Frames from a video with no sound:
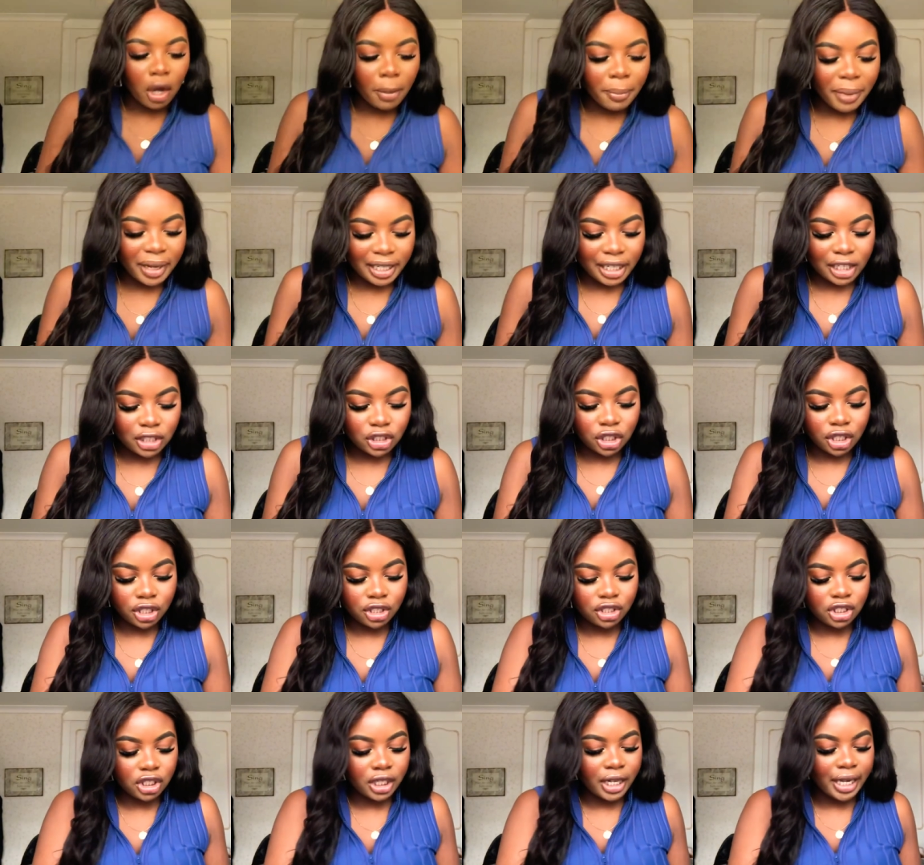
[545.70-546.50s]
And I showed
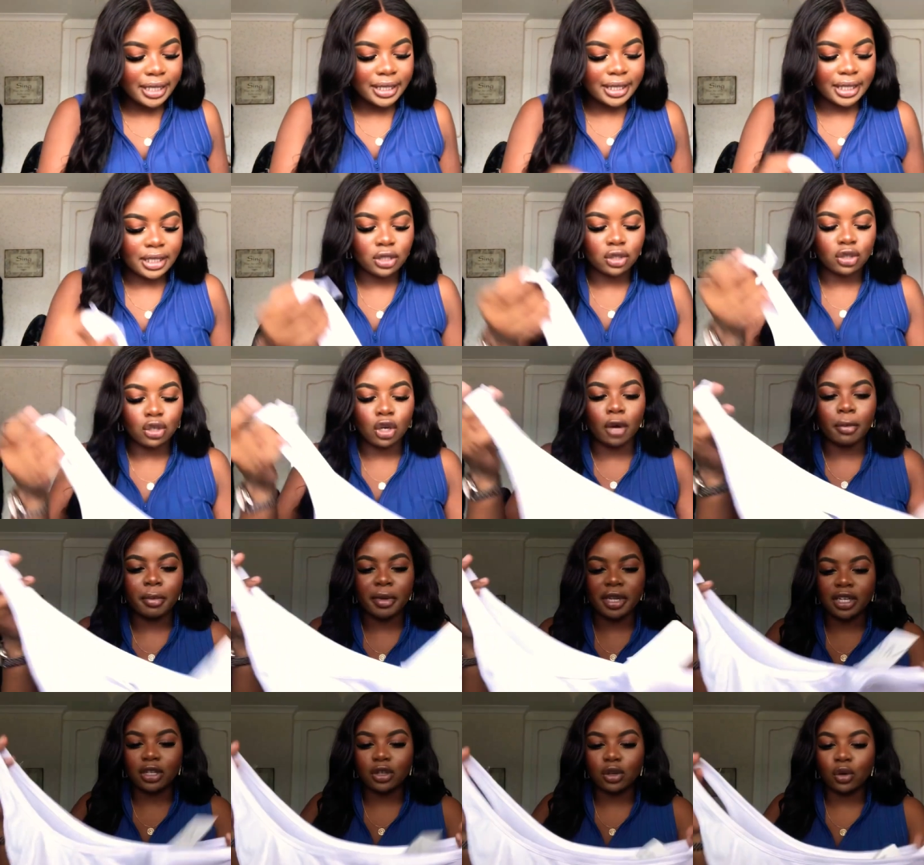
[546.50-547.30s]
you guys this top in
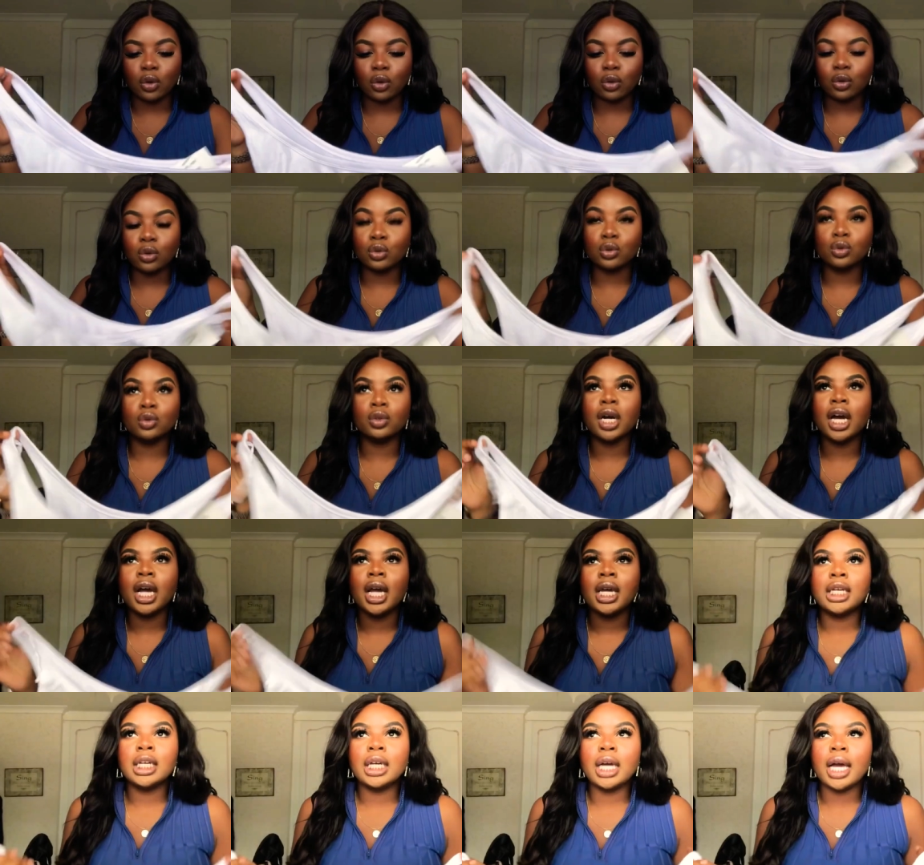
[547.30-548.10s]
a haul
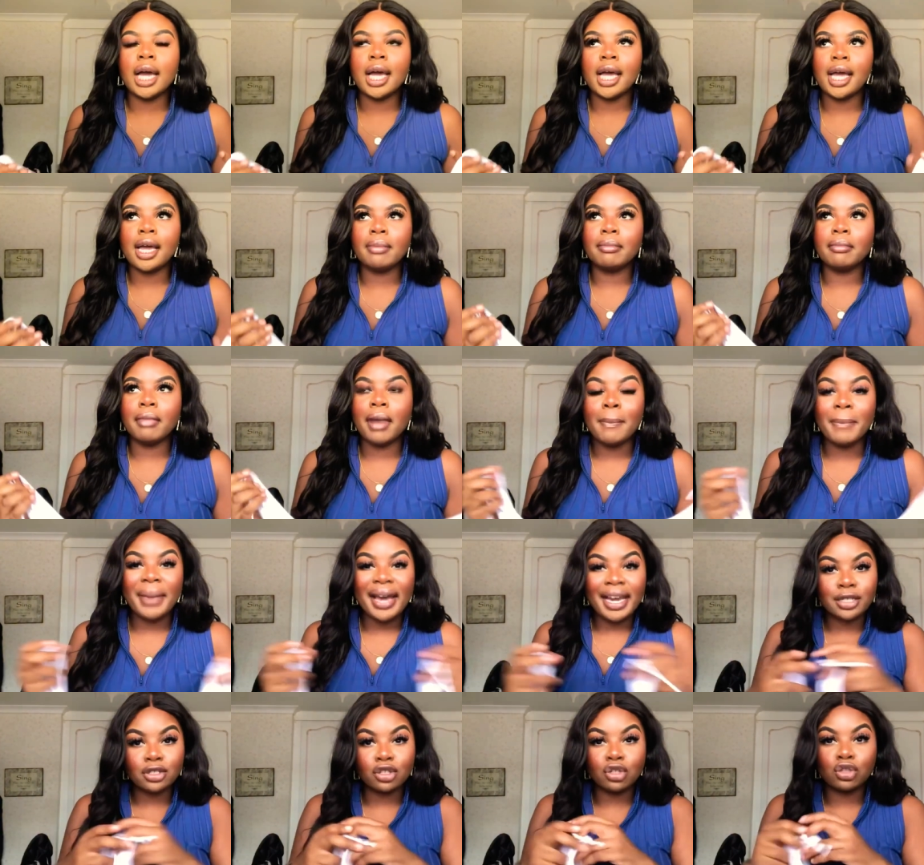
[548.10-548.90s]
um, my back
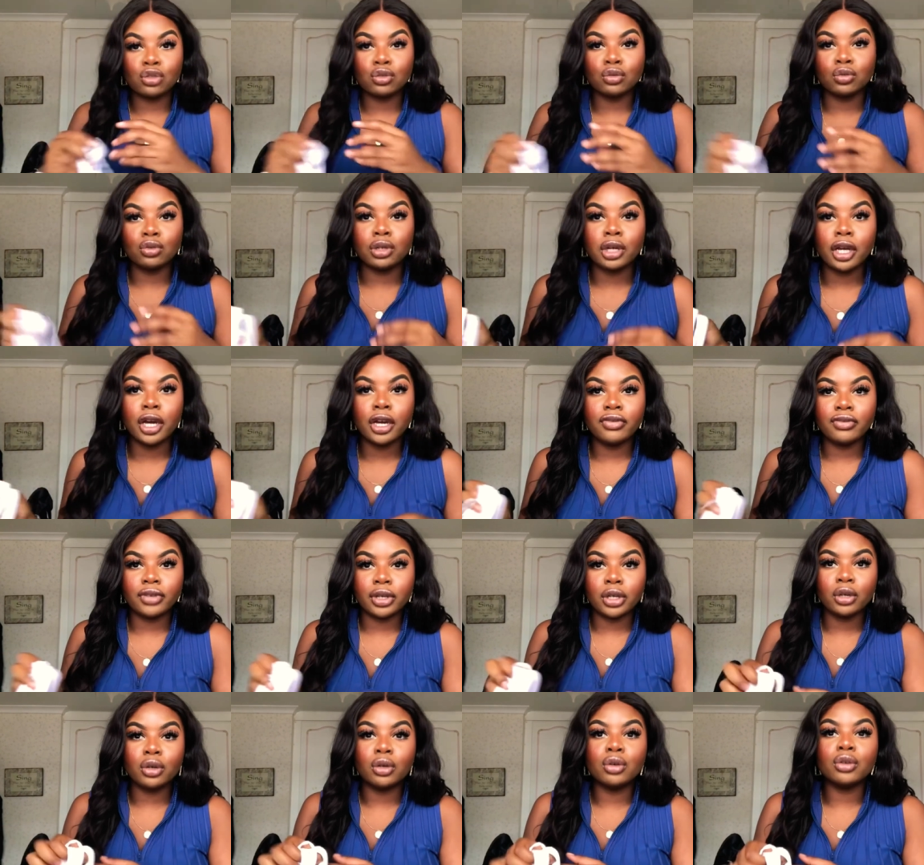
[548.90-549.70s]
to school clothing
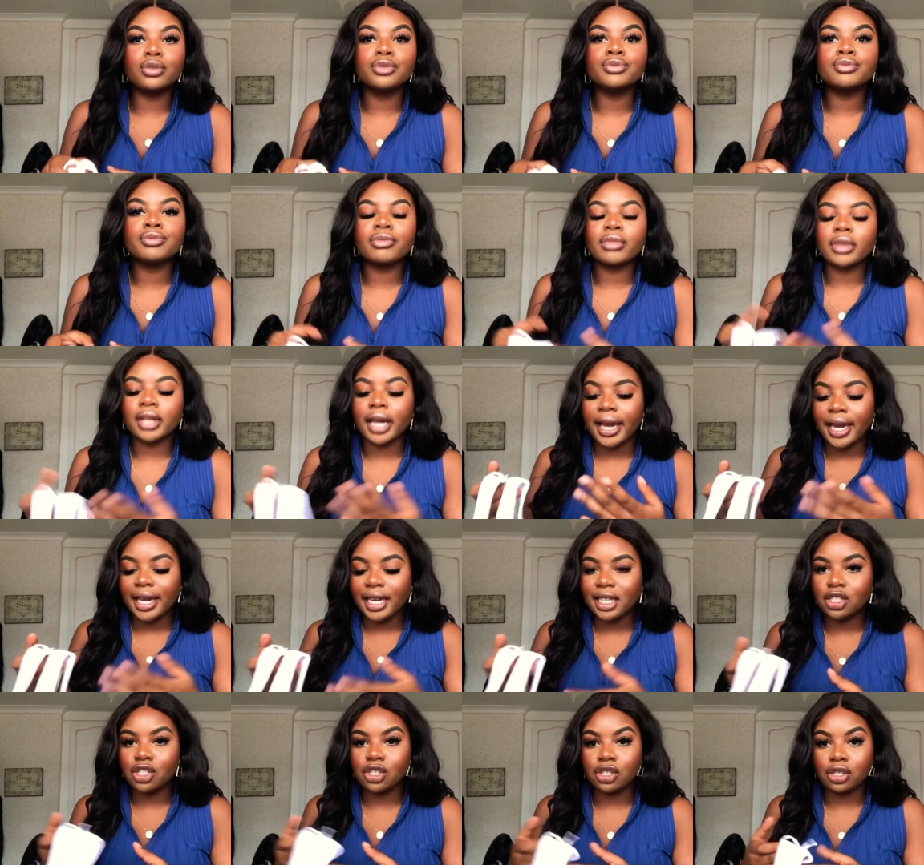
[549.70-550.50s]
haul
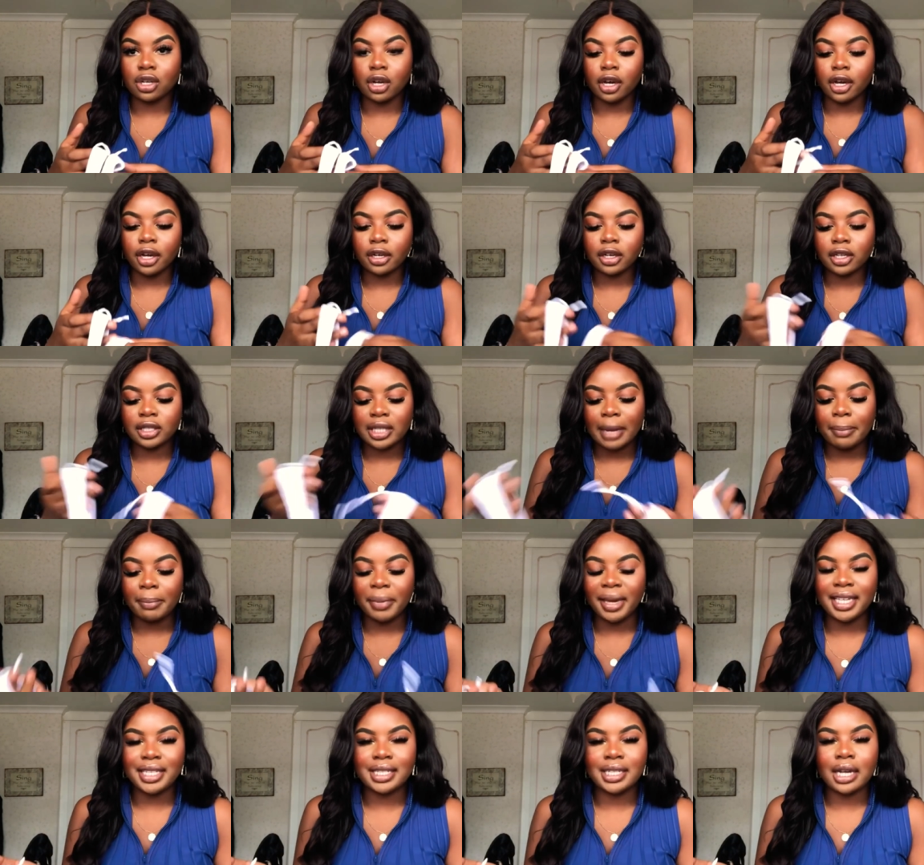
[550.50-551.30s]
ages ago because I
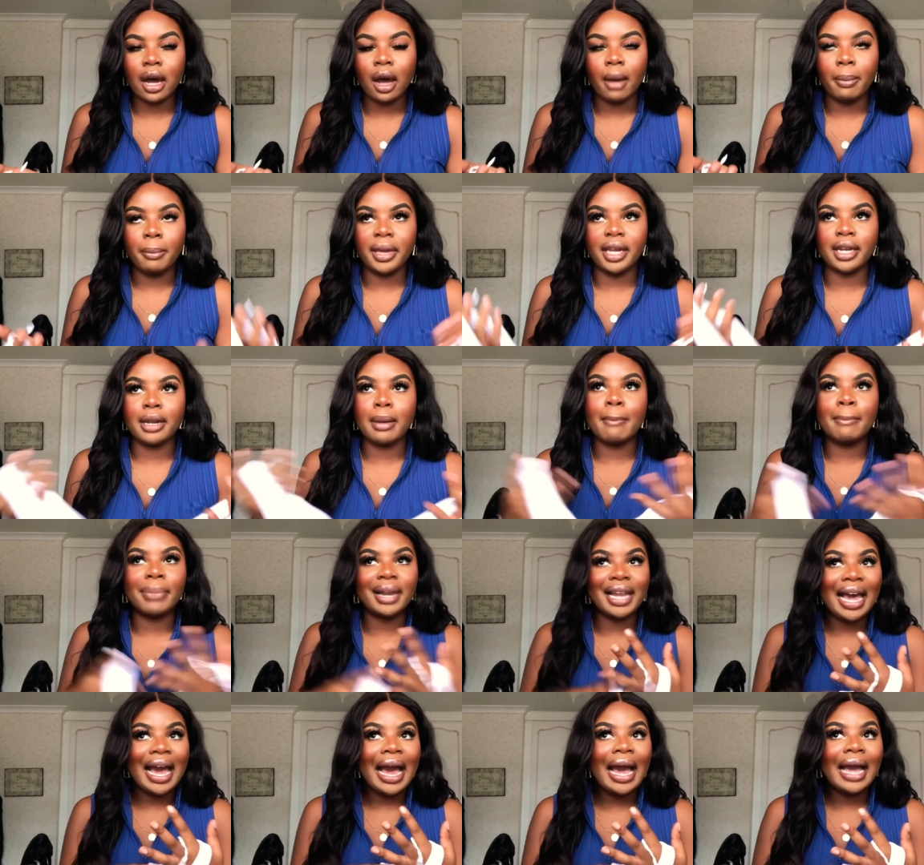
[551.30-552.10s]
picked it up in a
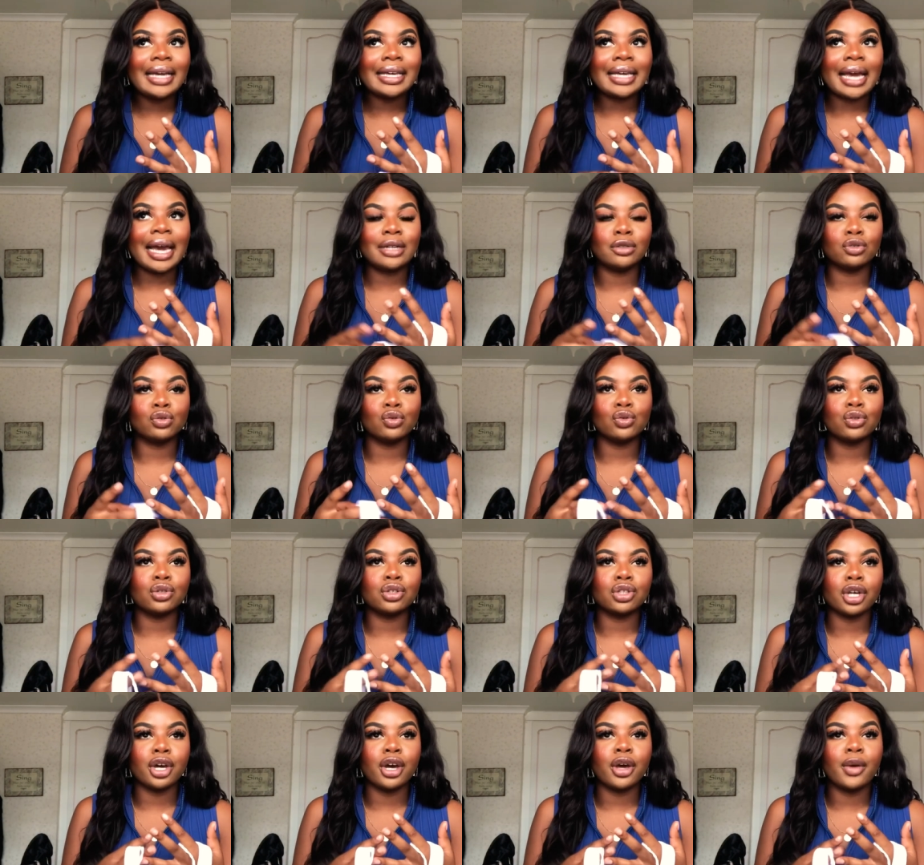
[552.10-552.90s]
black and
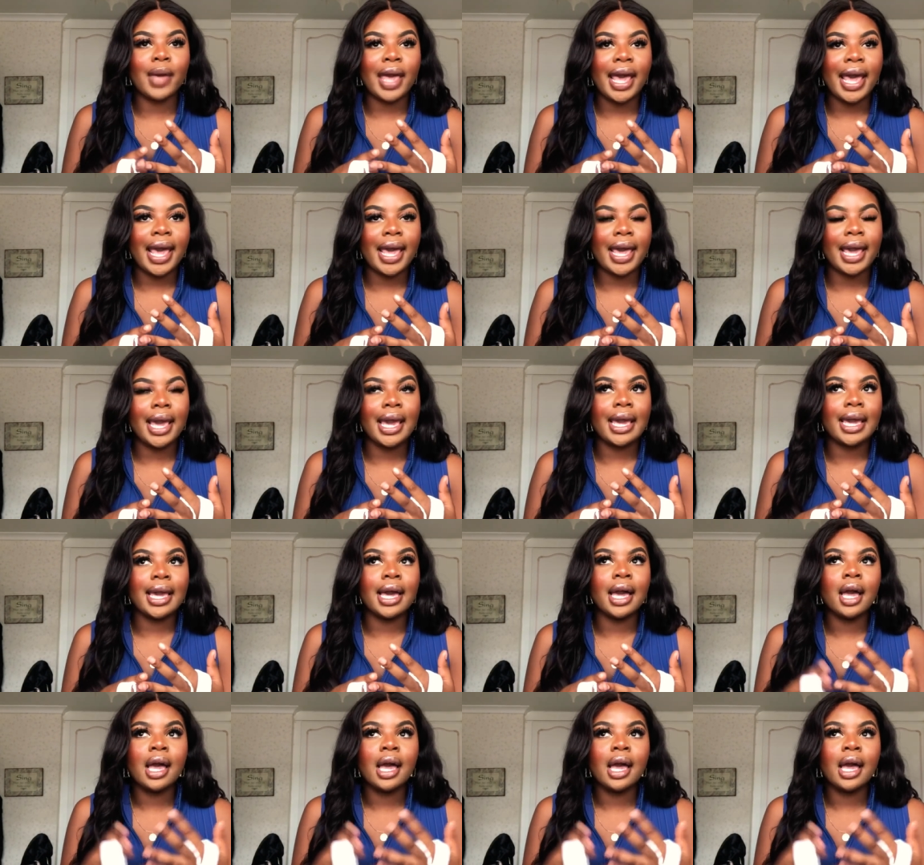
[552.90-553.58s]
also a